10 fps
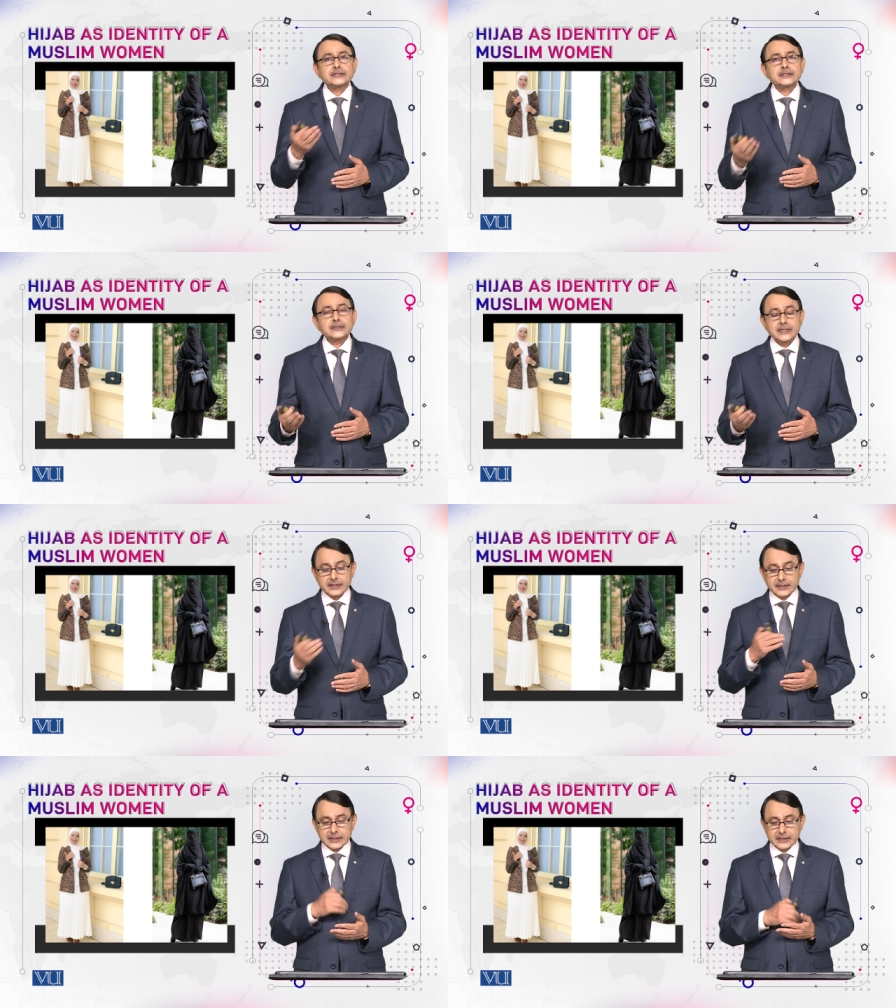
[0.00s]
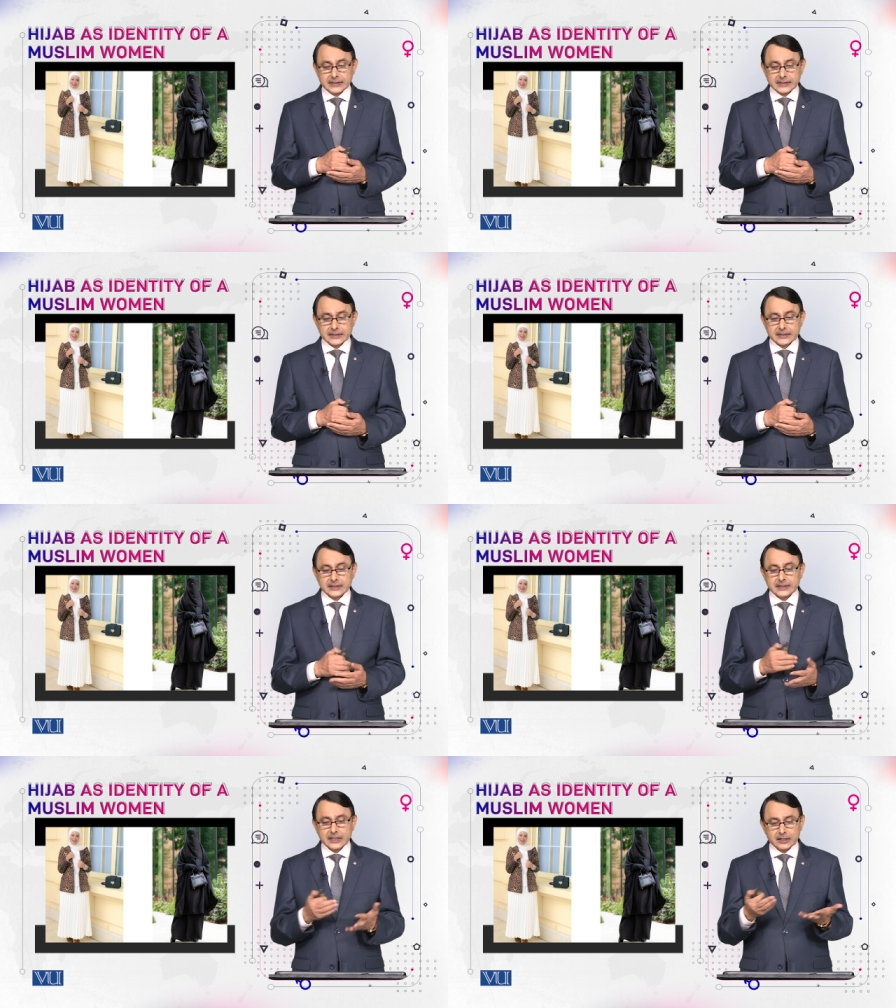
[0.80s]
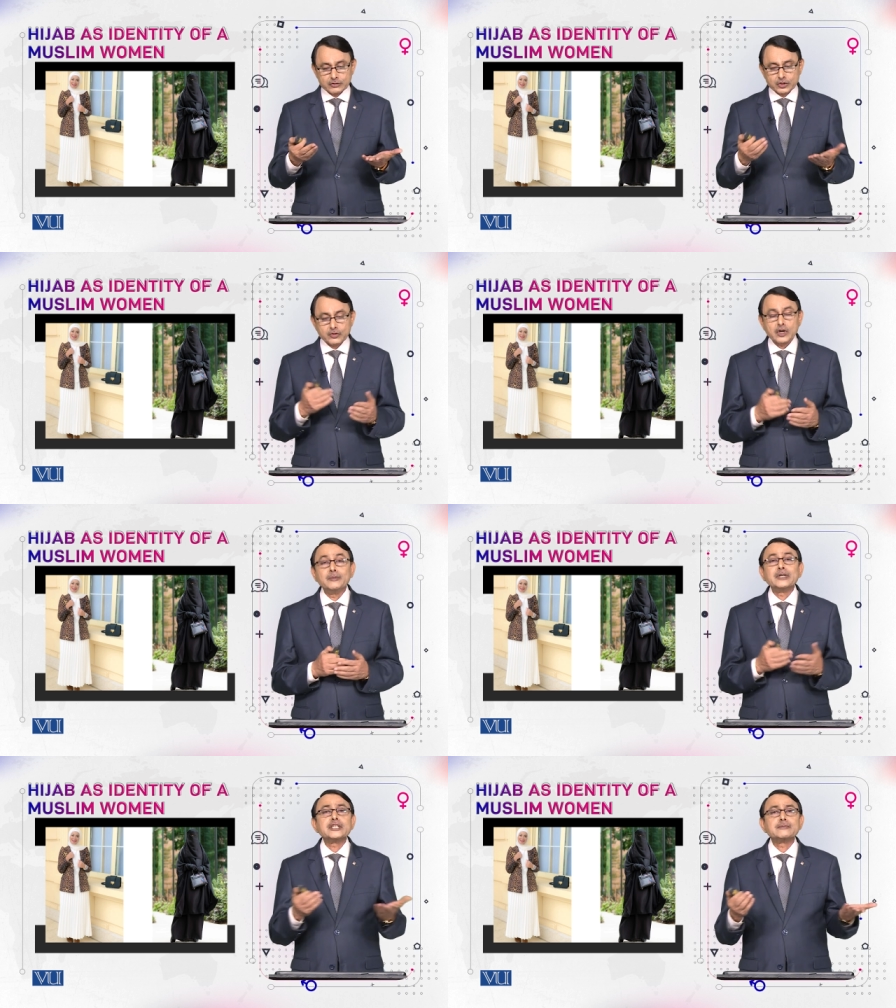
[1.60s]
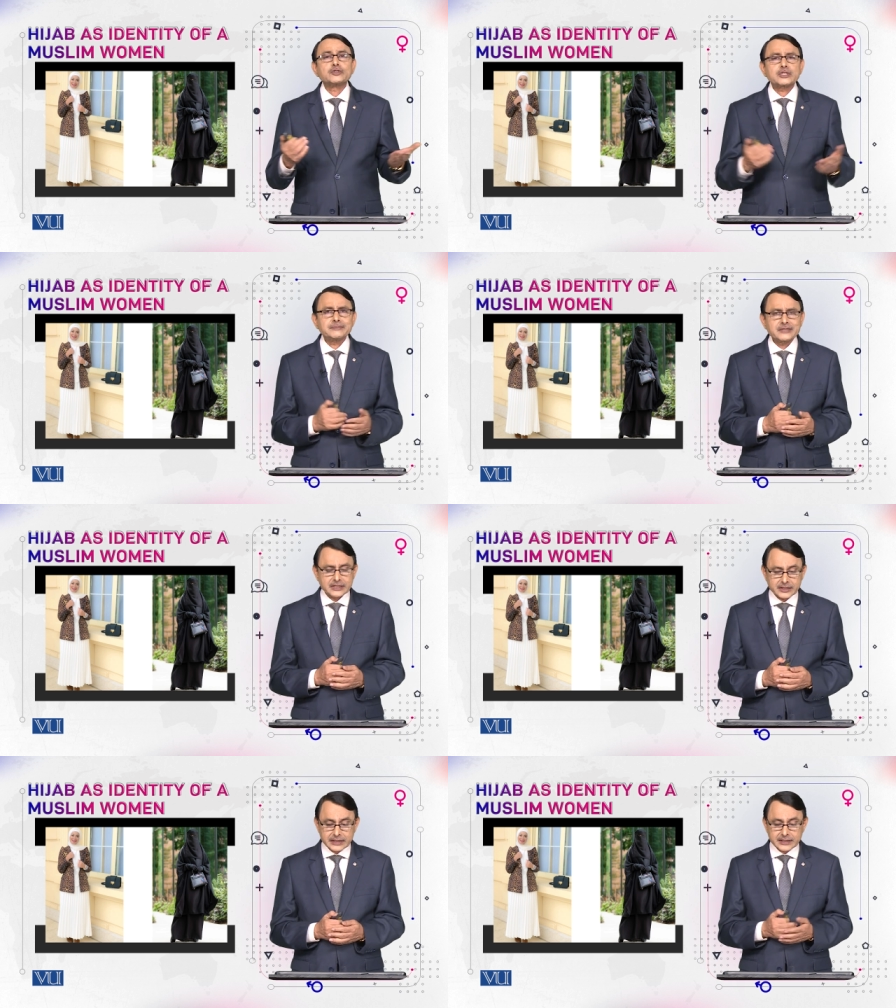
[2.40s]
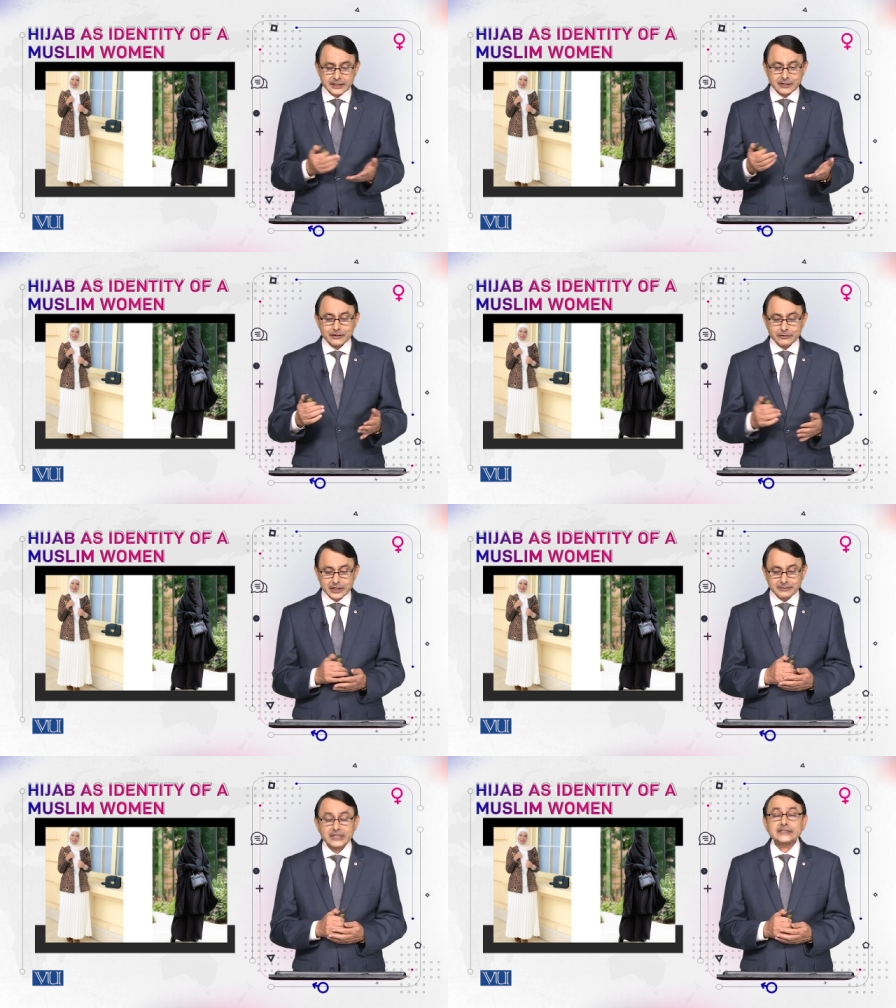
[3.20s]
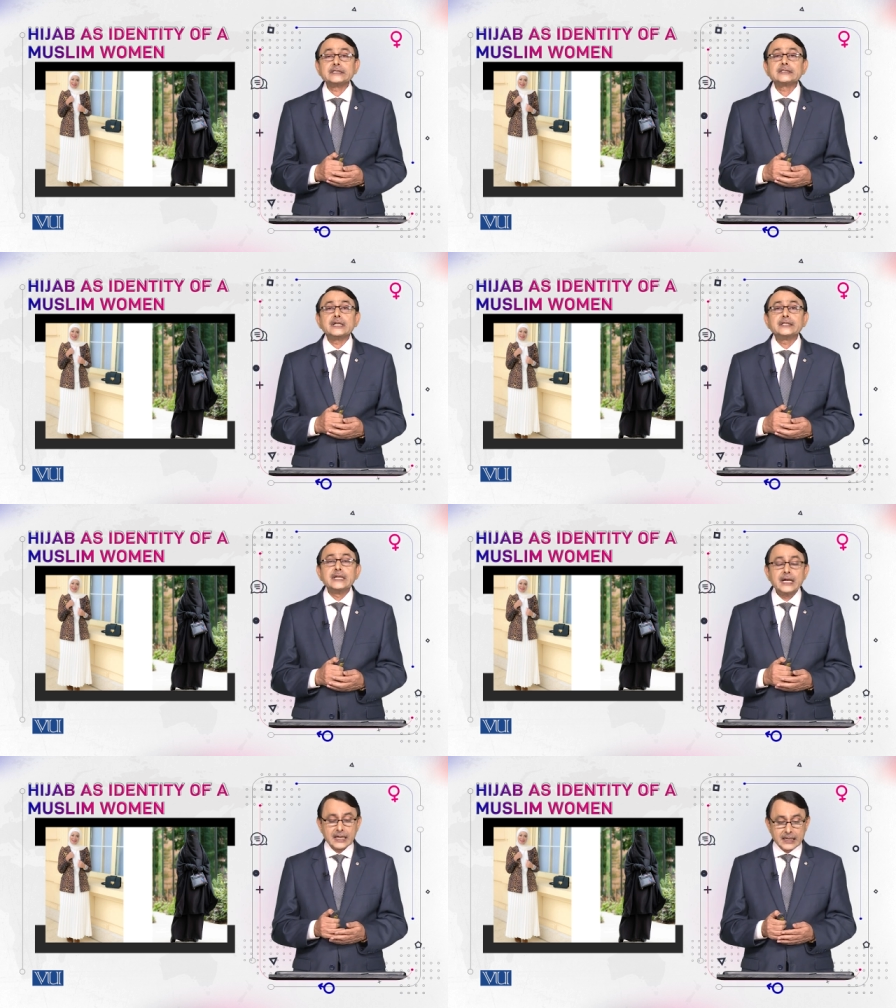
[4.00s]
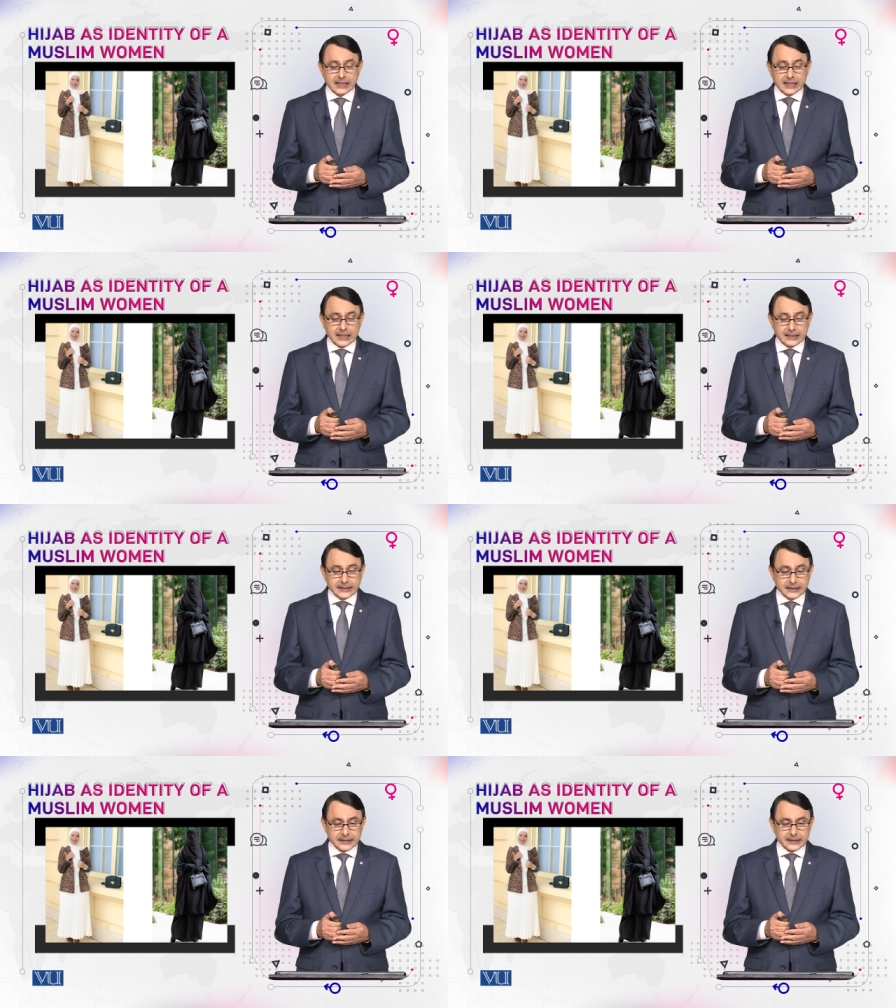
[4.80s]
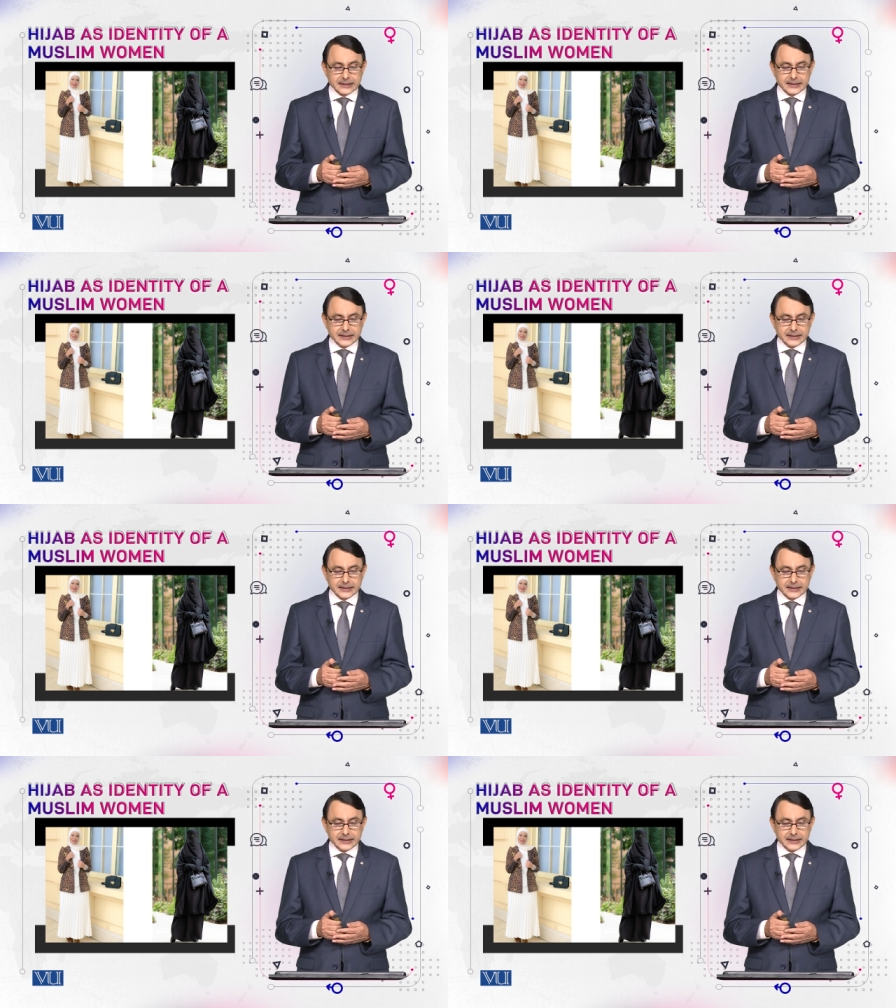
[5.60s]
first uh, is uh, also common in Muslim countries including Pakistan and